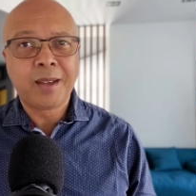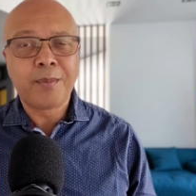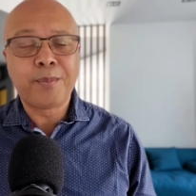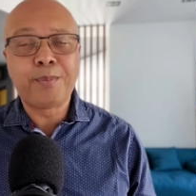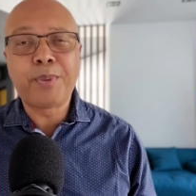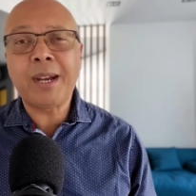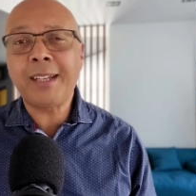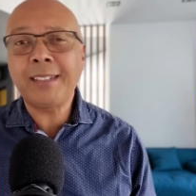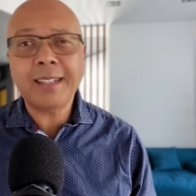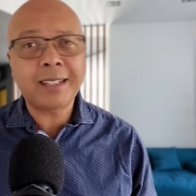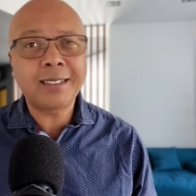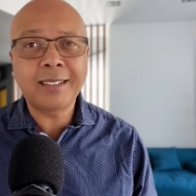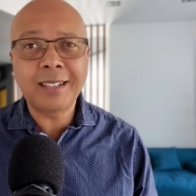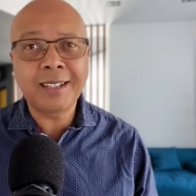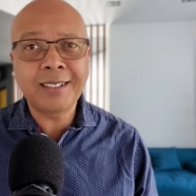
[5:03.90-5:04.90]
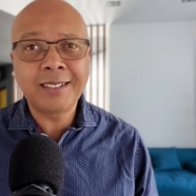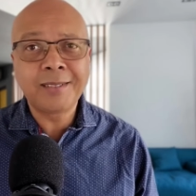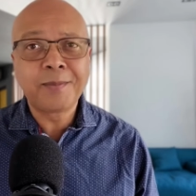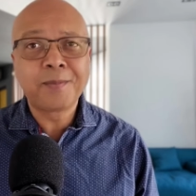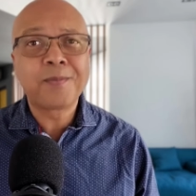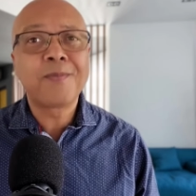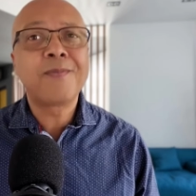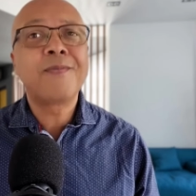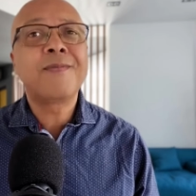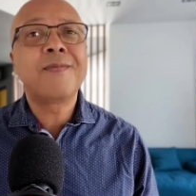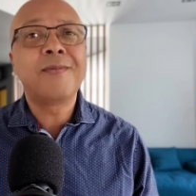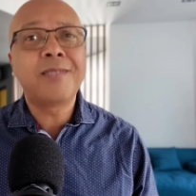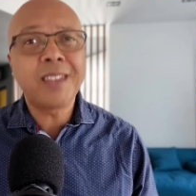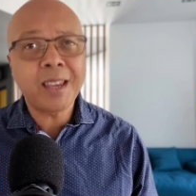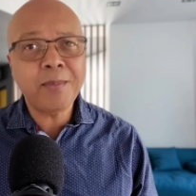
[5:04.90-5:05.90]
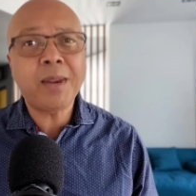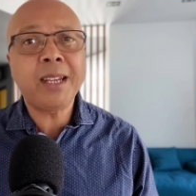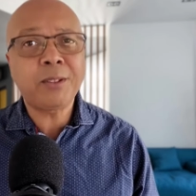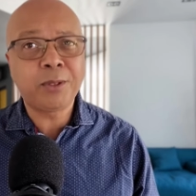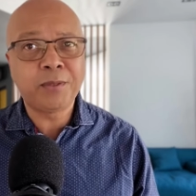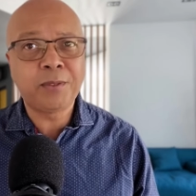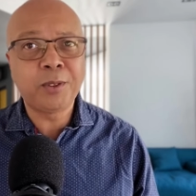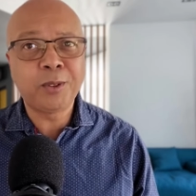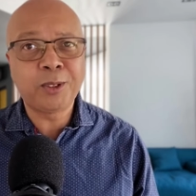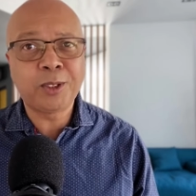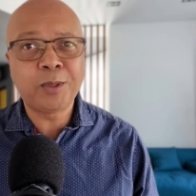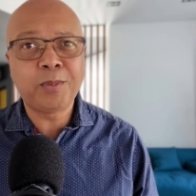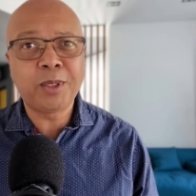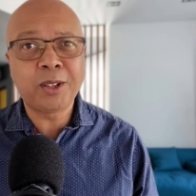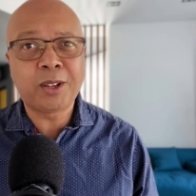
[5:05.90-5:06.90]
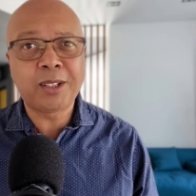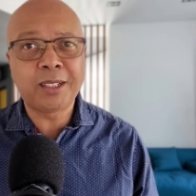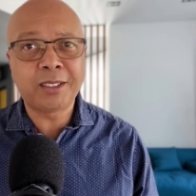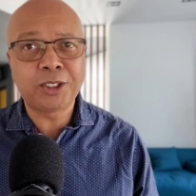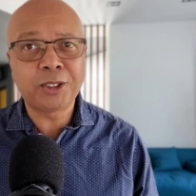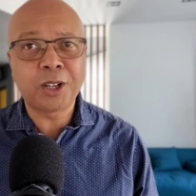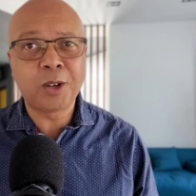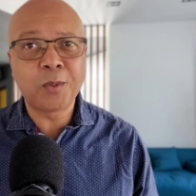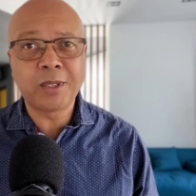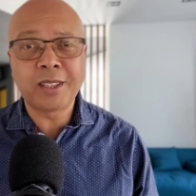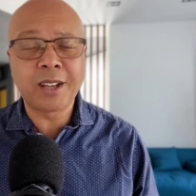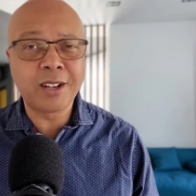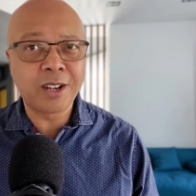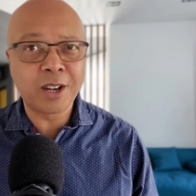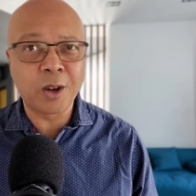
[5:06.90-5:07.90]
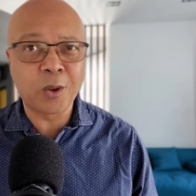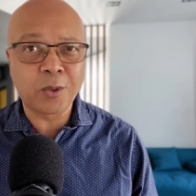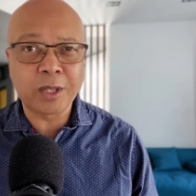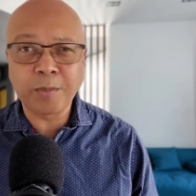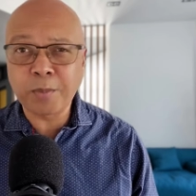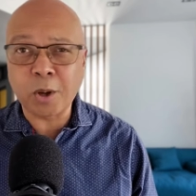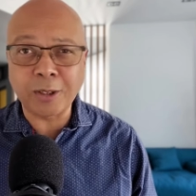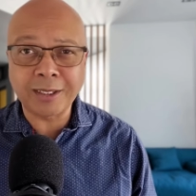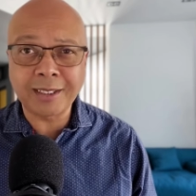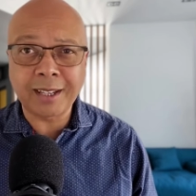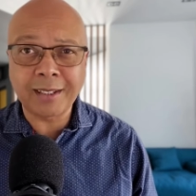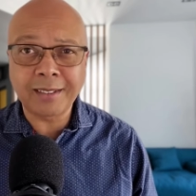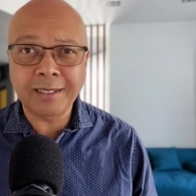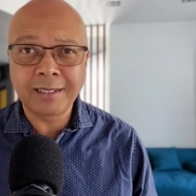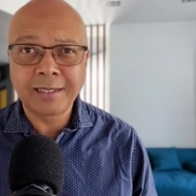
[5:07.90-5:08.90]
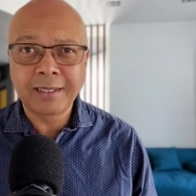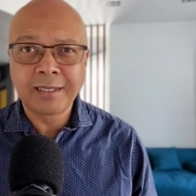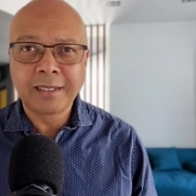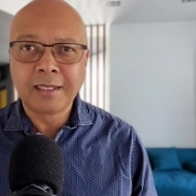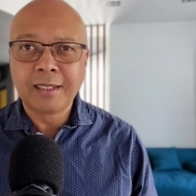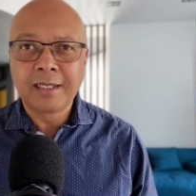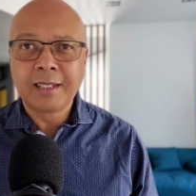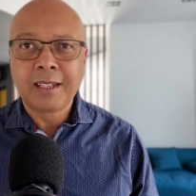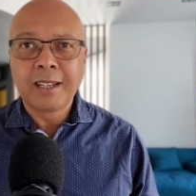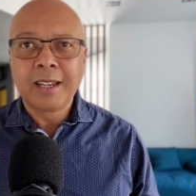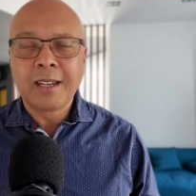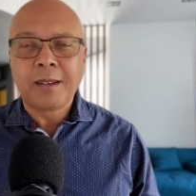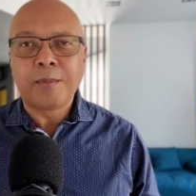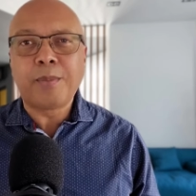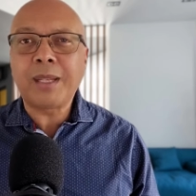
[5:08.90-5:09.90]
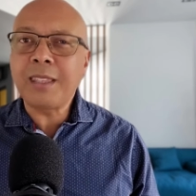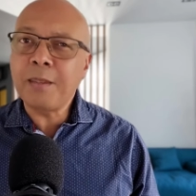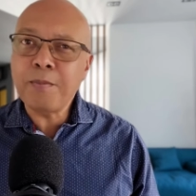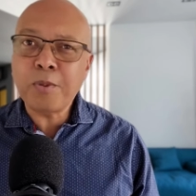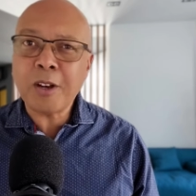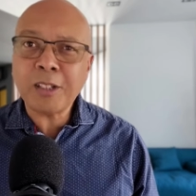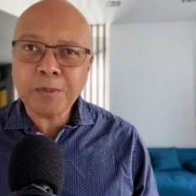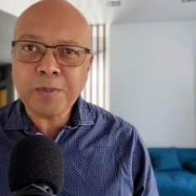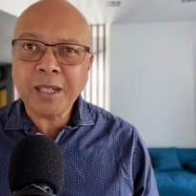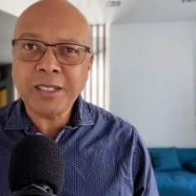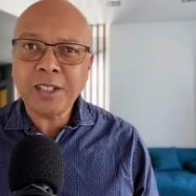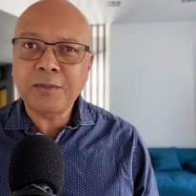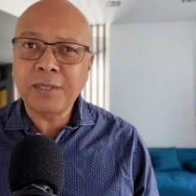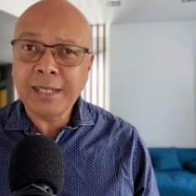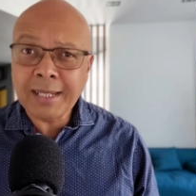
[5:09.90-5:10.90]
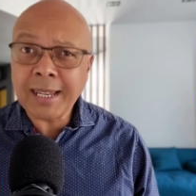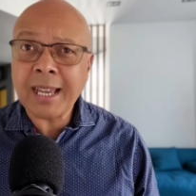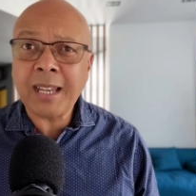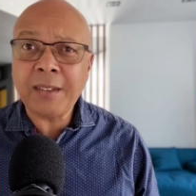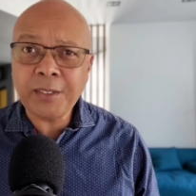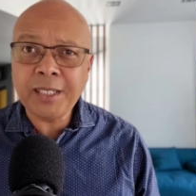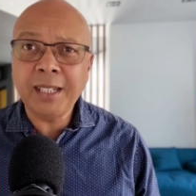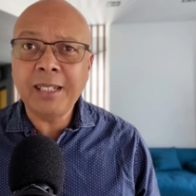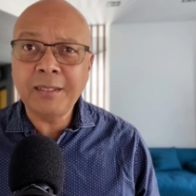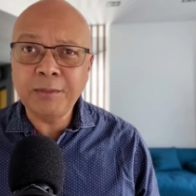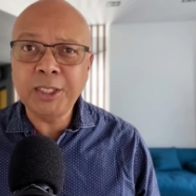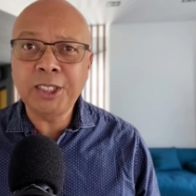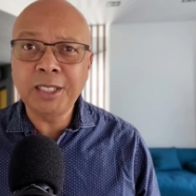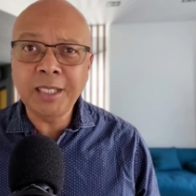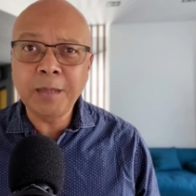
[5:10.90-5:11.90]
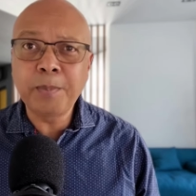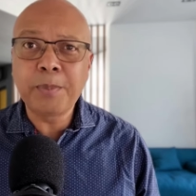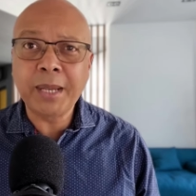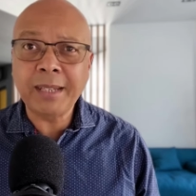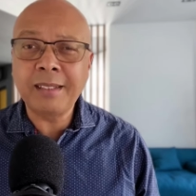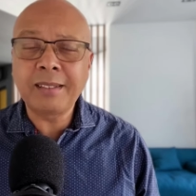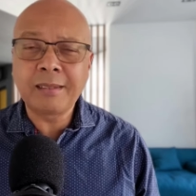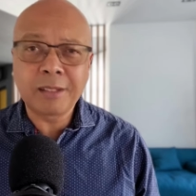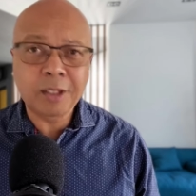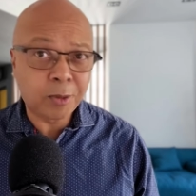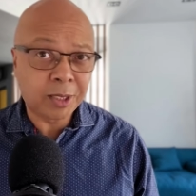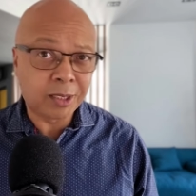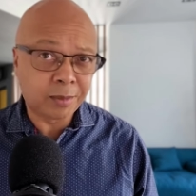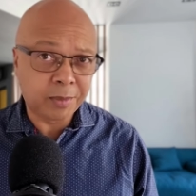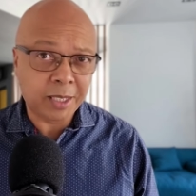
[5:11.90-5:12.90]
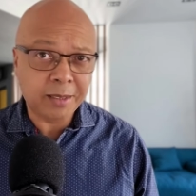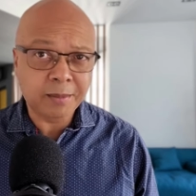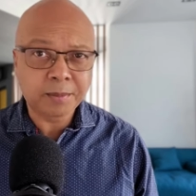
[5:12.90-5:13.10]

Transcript: But I said, they might refuse to be on a show with a known apostate. But the prospect of a live television debate thrilled me.